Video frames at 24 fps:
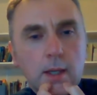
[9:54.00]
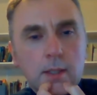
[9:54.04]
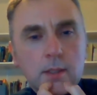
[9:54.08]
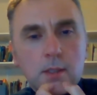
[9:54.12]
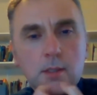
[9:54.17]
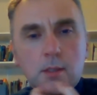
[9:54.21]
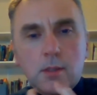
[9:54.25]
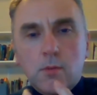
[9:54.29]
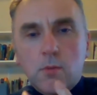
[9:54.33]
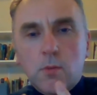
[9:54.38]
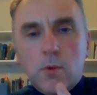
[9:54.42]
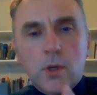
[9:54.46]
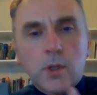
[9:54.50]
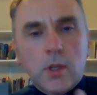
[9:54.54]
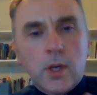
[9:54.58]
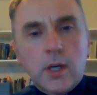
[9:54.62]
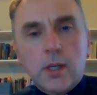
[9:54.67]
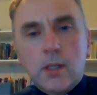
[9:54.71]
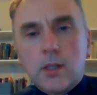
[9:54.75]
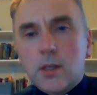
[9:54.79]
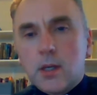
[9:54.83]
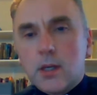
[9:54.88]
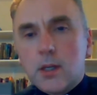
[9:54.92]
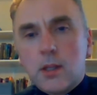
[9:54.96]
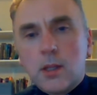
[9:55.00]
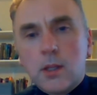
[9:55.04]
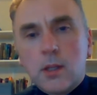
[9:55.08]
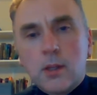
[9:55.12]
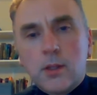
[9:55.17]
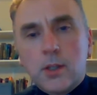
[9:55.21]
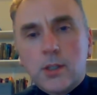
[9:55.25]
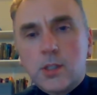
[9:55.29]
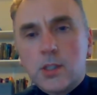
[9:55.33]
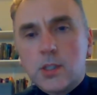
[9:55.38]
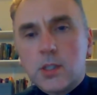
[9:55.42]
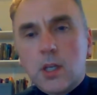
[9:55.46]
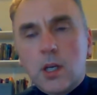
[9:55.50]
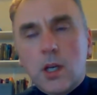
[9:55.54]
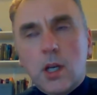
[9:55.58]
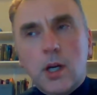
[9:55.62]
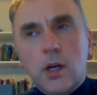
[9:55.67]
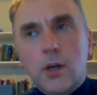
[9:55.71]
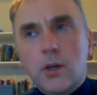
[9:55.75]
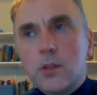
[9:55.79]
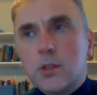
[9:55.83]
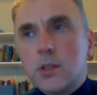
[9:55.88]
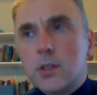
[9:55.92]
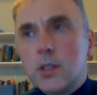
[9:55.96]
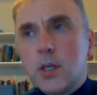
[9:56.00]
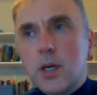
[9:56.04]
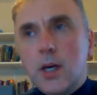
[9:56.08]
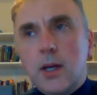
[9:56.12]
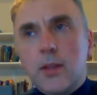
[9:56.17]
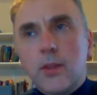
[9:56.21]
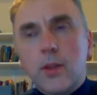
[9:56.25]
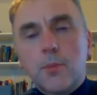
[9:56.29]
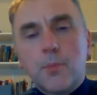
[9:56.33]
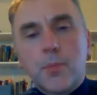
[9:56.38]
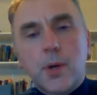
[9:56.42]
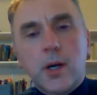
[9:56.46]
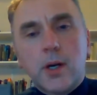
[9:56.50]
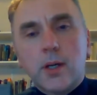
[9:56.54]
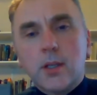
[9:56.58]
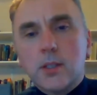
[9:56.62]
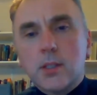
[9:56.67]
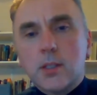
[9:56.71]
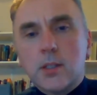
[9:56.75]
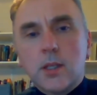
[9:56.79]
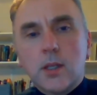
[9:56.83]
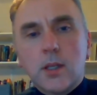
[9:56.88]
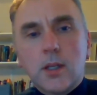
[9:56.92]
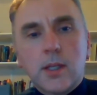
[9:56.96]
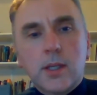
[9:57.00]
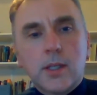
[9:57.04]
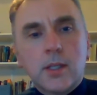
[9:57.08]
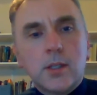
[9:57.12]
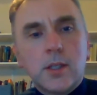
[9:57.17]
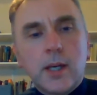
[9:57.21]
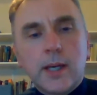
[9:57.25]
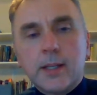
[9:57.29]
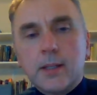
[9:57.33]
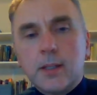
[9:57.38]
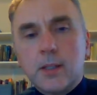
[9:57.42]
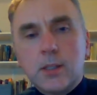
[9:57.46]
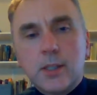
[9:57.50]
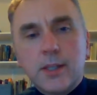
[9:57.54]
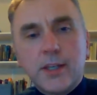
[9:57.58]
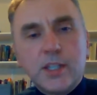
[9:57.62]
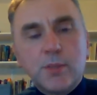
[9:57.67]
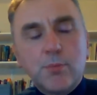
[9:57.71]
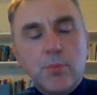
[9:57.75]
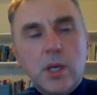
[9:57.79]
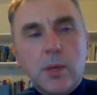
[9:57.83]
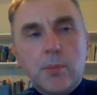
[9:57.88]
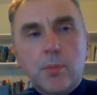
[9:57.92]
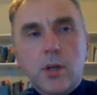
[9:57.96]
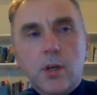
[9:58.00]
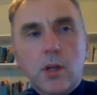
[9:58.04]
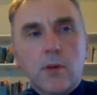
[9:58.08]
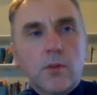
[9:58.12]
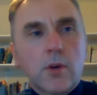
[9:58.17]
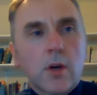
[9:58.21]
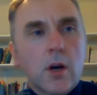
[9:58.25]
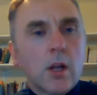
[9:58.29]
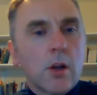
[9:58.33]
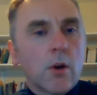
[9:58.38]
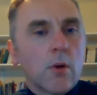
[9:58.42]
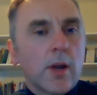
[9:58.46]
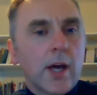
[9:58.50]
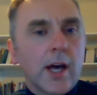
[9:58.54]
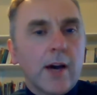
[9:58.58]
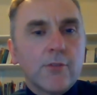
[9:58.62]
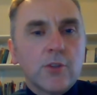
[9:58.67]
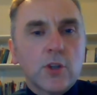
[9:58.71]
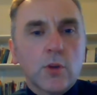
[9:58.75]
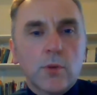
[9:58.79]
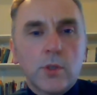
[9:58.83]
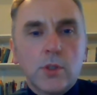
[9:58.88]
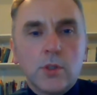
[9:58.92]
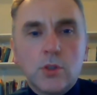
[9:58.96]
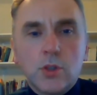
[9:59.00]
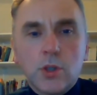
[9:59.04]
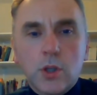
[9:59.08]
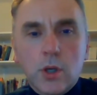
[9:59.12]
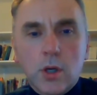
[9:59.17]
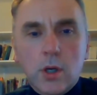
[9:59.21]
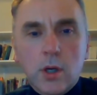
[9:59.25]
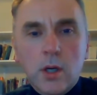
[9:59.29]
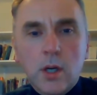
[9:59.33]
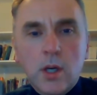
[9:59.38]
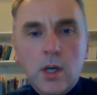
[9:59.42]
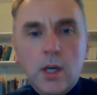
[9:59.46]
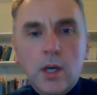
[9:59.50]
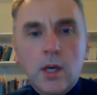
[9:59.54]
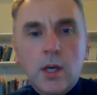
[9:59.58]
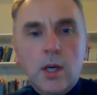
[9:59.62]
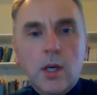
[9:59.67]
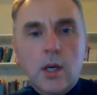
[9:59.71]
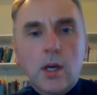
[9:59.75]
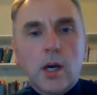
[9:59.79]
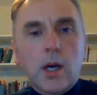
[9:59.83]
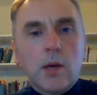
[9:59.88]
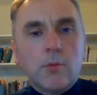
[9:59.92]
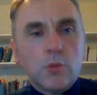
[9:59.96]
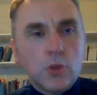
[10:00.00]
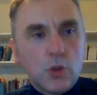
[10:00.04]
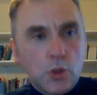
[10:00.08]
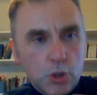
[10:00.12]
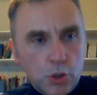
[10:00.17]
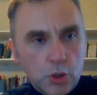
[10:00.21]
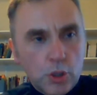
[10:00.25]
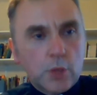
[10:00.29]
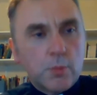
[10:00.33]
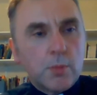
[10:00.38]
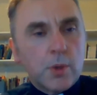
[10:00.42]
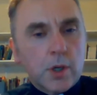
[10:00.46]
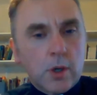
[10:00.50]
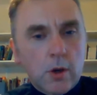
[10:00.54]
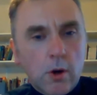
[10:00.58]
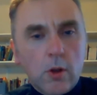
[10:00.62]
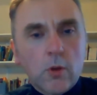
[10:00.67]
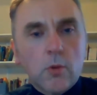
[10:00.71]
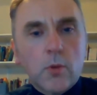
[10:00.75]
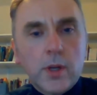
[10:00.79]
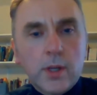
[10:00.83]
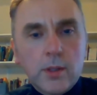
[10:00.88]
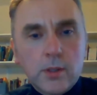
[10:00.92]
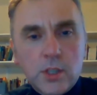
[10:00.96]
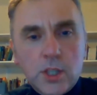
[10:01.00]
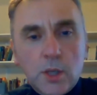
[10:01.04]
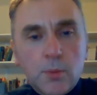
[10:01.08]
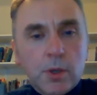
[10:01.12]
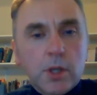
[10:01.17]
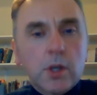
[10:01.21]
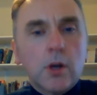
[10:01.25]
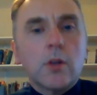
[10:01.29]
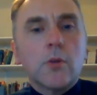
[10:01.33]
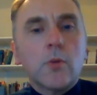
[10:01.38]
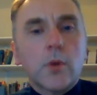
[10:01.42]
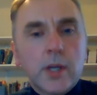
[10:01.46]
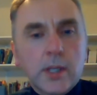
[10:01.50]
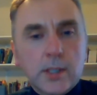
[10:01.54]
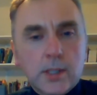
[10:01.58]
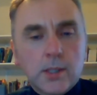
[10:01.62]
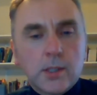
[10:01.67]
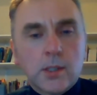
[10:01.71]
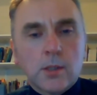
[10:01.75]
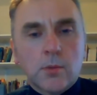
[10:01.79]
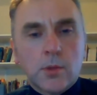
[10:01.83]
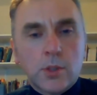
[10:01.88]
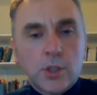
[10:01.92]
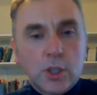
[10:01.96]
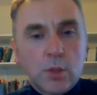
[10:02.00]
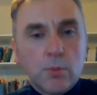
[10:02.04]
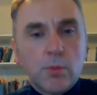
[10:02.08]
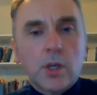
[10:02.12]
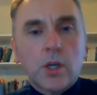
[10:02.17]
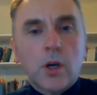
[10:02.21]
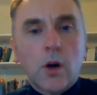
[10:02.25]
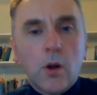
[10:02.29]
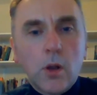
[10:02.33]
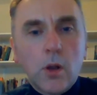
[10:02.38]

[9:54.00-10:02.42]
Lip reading: And without doubt, the slurs and the personal indignities people of colour have to endure should be called racism and should be